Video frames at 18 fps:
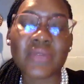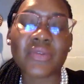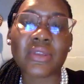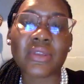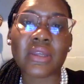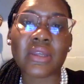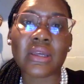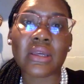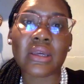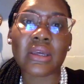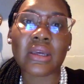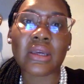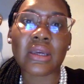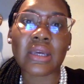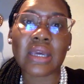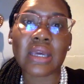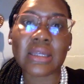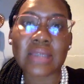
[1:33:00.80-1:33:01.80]
the
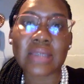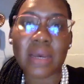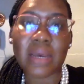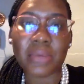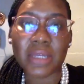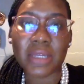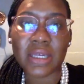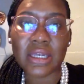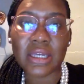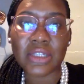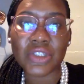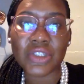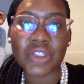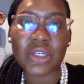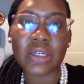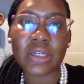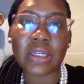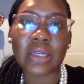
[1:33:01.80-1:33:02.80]
GATE
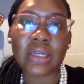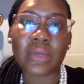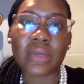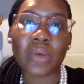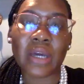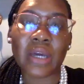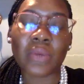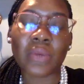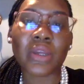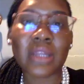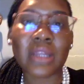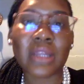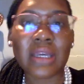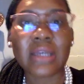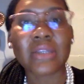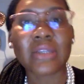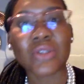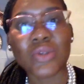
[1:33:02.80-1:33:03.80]
application and what they
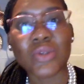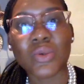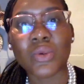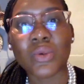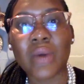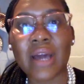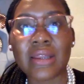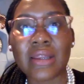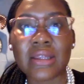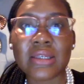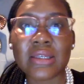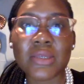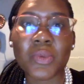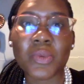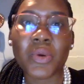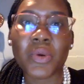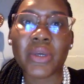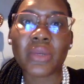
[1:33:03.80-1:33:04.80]
can do at this
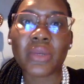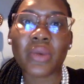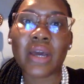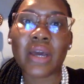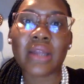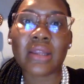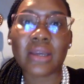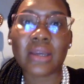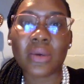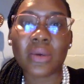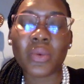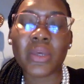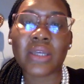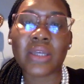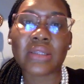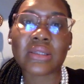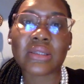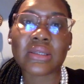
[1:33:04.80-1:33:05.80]
point while they
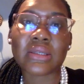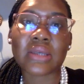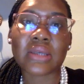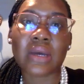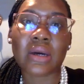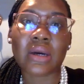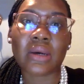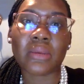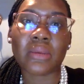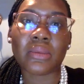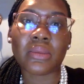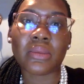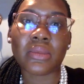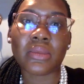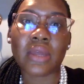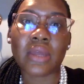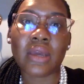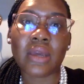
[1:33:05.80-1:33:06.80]
await
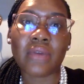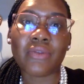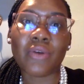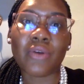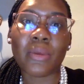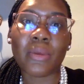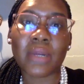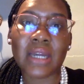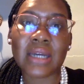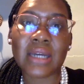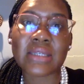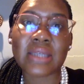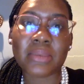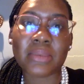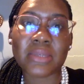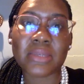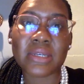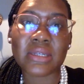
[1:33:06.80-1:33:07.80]
their formal
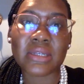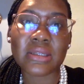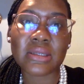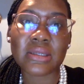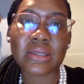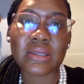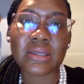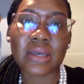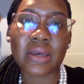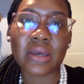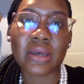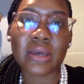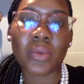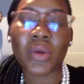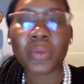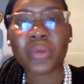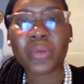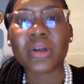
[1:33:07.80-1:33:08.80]
acceptance,
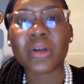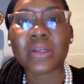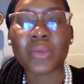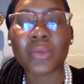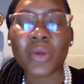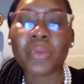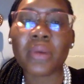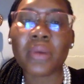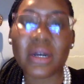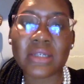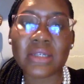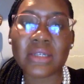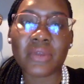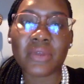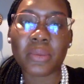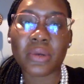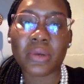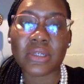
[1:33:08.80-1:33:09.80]
what parts of
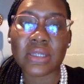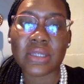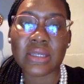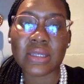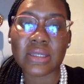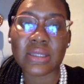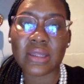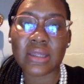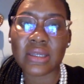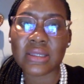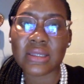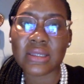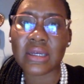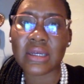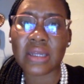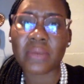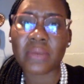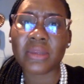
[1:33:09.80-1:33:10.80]
the process can they
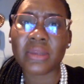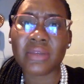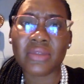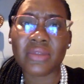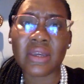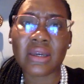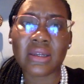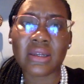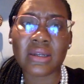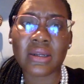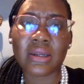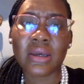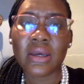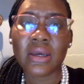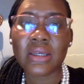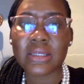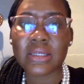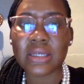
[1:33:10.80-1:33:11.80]
start? I believe they can
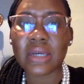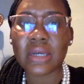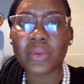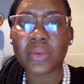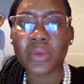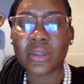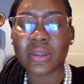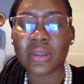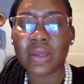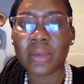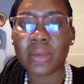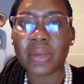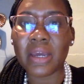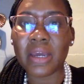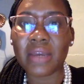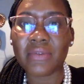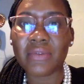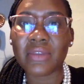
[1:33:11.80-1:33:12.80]
start with
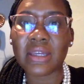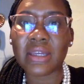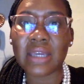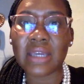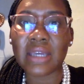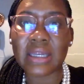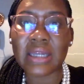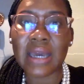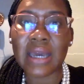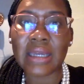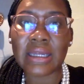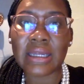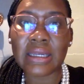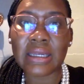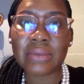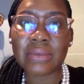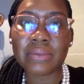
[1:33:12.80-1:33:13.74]
applying for the GATE ID.